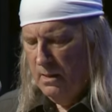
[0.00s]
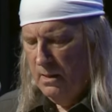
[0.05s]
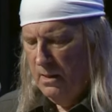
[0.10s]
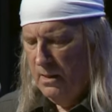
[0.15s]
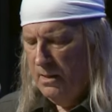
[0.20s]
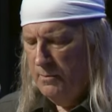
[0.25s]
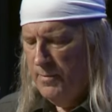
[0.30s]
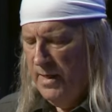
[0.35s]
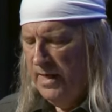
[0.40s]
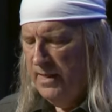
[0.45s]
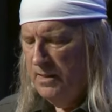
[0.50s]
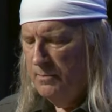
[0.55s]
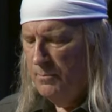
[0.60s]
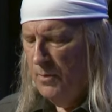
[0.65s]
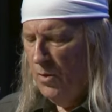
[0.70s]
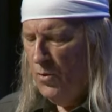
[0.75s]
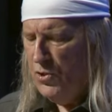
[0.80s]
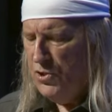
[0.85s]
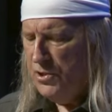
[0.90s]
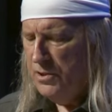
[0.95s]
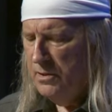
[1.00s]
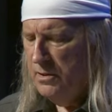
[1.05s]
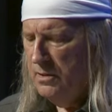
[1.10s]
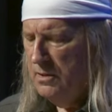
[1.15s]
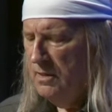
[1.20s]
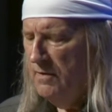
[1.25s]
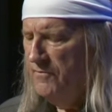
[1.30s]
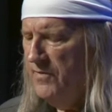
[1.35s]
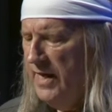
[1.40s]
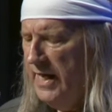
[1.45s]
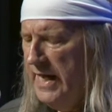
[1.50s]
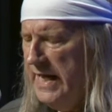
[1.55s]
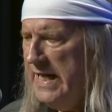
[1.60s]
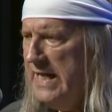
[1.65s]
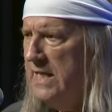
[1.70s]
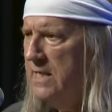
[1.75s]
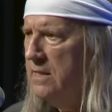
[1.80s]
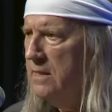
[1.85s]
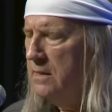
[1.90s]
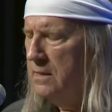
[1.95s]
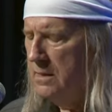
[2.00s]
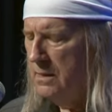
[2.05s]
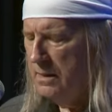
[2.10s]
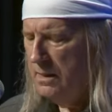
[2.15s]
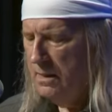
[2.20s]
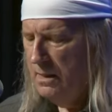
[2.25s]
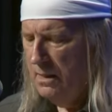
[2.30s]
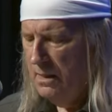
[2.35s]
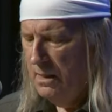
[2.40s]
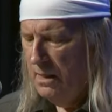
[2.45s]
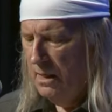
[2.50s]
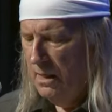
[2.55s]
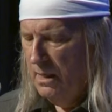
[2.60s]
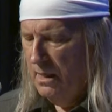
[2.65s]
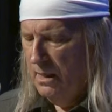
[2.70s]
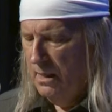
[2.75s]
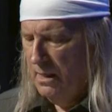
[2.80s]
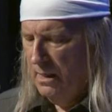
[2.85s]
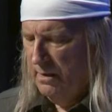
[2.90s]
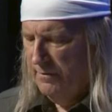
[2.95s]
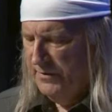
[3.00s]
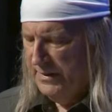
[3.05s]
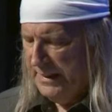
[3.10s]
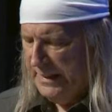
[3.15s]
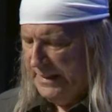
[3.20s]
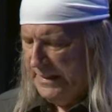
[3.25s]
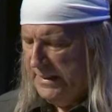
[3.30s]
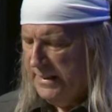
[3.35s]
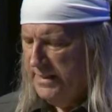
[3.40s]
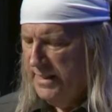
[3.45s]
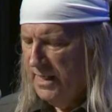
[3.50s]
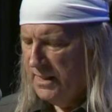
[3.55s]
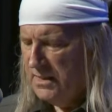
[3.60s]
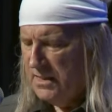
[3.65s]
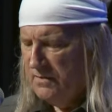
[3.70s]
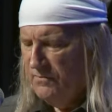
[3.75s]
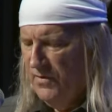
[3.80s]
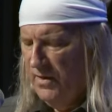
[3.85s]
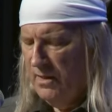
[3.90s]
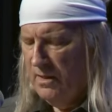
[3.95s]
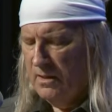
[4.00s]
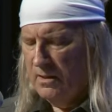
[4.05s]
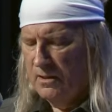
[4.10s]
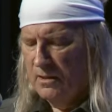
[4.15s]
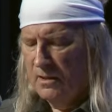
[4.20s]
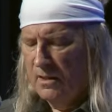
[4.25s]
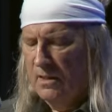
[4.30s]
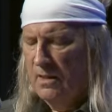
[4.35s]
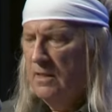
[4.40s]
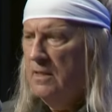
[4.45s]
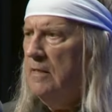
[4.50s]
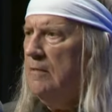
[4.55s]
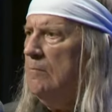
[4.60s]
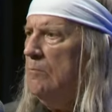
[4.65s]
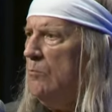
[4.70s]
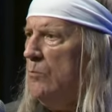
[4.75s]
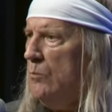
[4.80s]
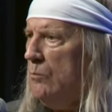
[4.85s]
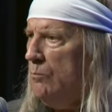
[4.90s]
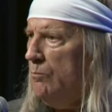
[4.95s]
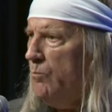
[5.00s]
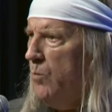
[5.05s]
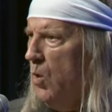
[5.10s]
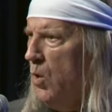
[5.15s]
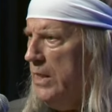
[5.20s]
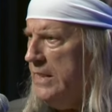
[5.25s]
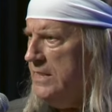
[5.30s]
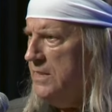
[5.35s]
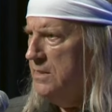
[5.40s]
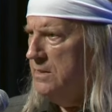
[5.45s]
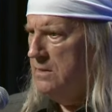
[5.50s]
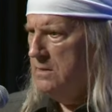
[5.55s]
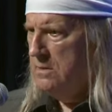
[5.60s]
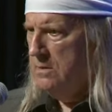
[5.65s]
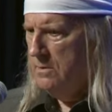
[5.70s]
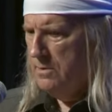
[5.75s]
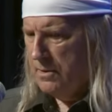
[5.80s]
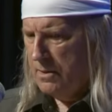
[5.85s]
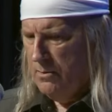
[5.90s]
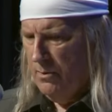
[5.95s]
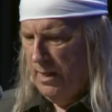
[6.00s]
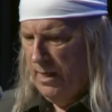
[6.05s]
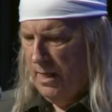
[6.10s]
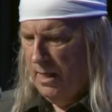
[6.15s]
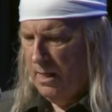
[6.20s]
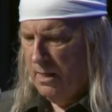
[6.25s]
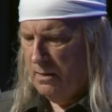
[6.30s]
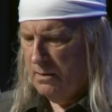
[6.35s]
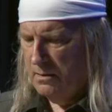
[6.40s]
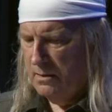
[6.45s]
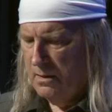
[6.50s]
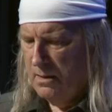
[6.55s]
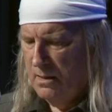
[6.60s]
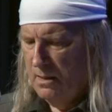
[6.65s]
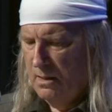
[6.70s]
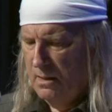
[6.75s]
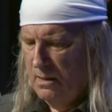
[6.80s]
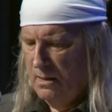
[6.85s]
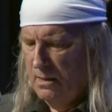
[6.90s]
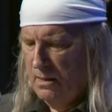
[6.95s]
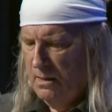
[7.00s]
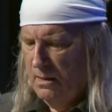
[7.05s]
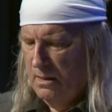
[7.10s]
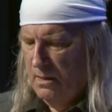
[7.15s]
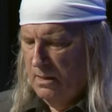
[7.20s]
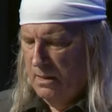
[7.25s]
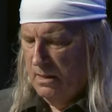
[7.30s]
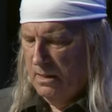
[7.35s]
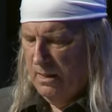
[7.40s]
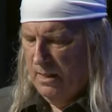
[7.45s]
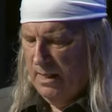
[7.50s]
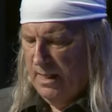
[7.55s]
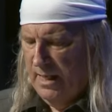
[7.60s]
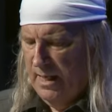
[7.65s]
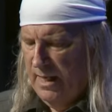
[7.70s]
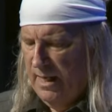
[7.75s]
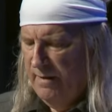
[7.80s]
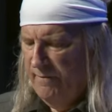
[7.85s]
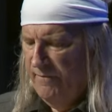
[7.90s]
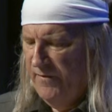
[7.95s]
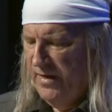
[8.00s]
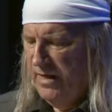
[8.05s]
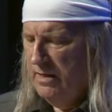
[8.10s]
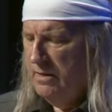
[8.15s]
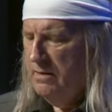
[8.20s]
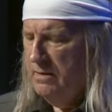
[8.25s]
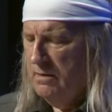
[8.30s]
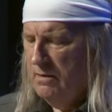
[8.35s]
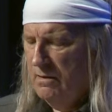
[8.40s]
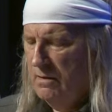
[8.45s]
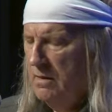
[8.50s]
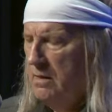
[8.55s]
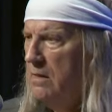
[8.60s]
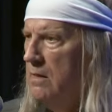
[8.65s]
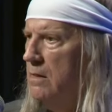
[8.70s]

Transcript: He made a motion of the hand. The index finger pointed to the ground and then